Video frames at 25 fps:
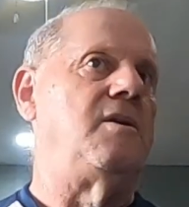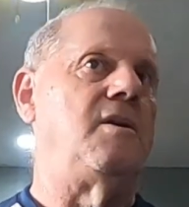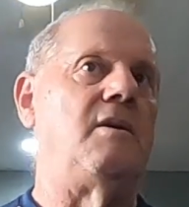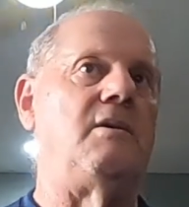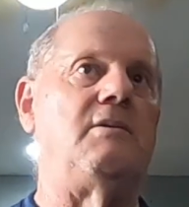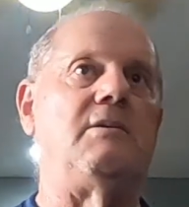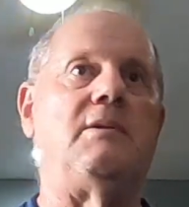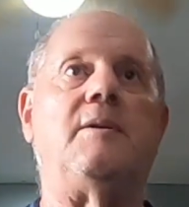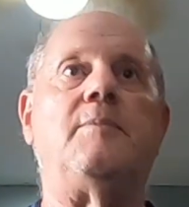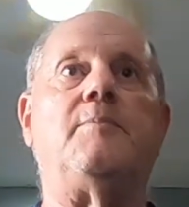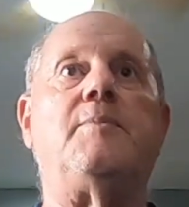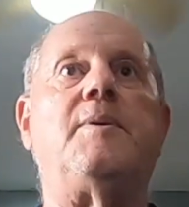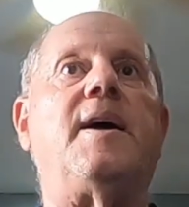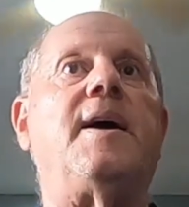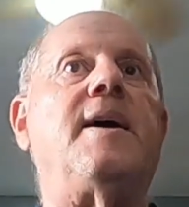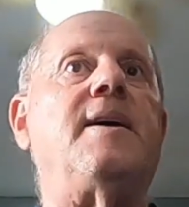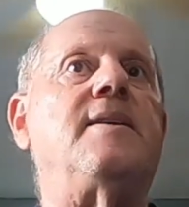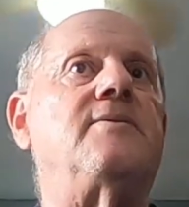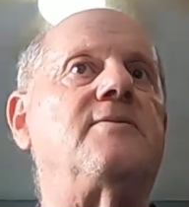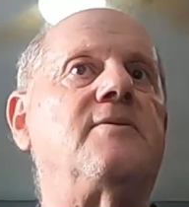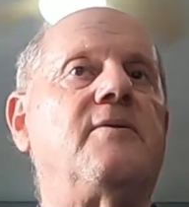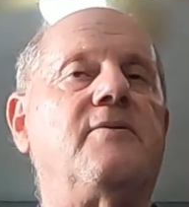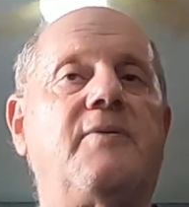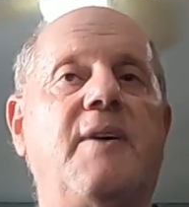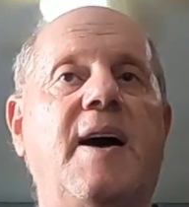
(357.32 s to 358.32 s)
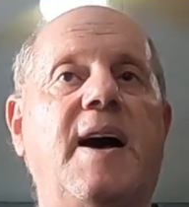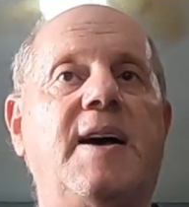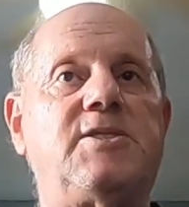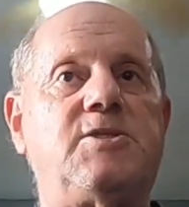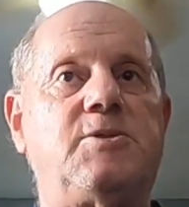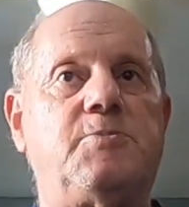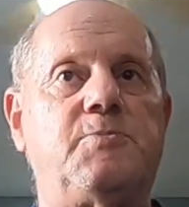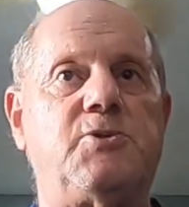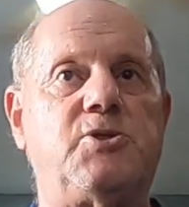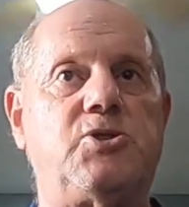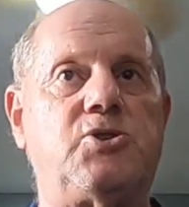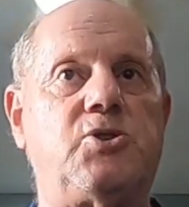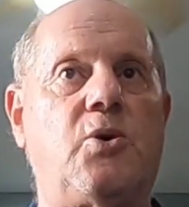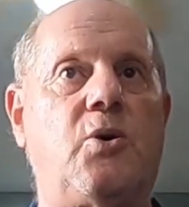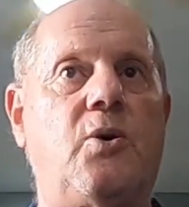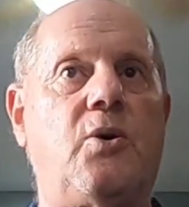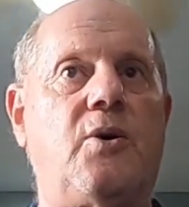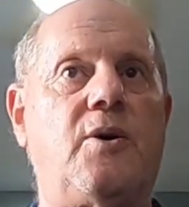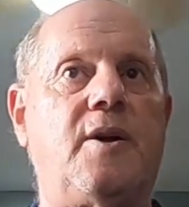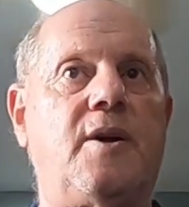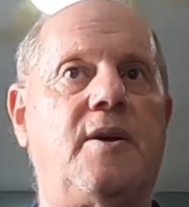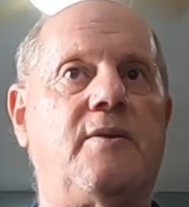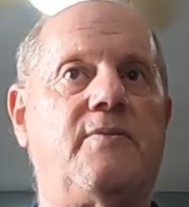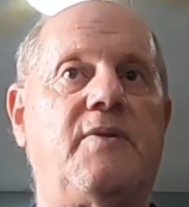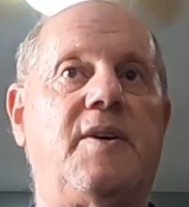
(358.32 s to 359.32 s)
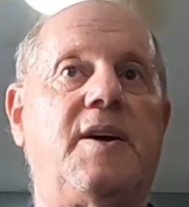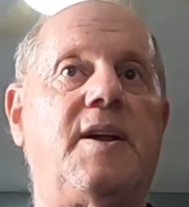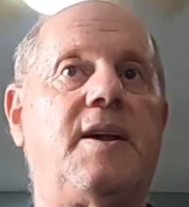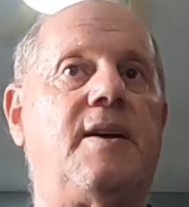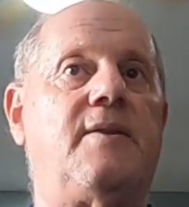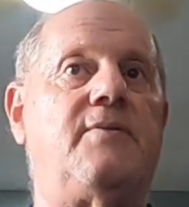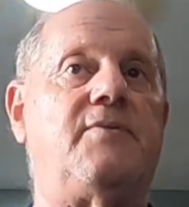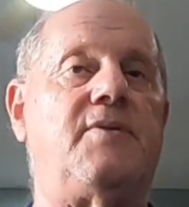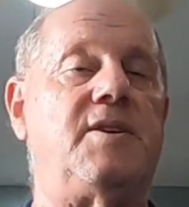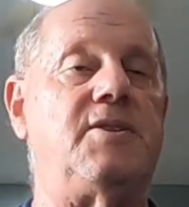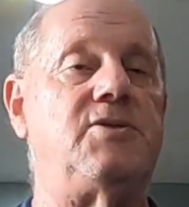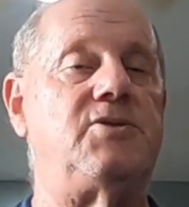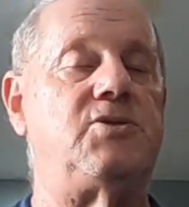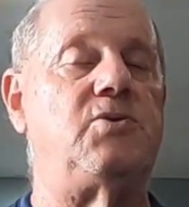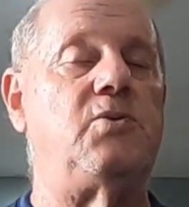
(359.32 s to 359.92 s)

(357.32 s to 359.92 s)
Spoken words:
eliminate the vast majority of any of these